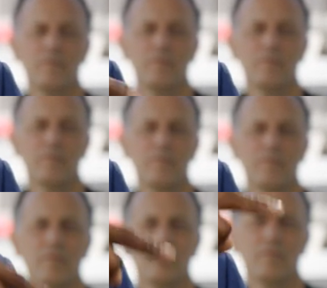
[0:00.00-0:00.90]

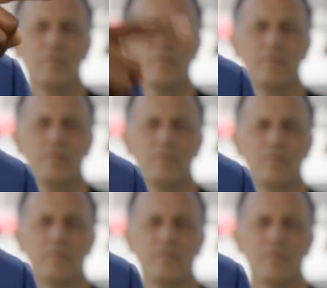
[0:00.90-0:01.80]

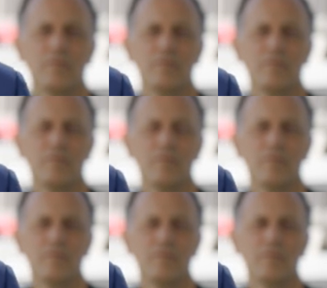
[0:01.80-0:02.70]

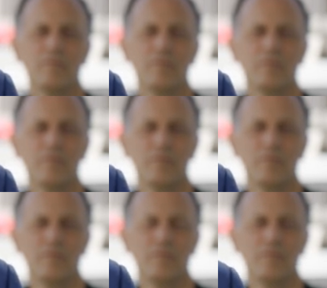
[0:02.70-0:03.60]

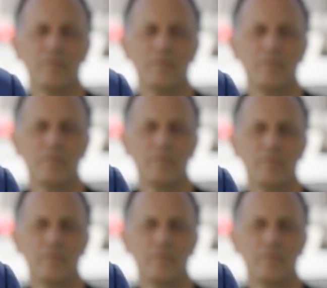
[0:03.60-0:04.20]
[no speech]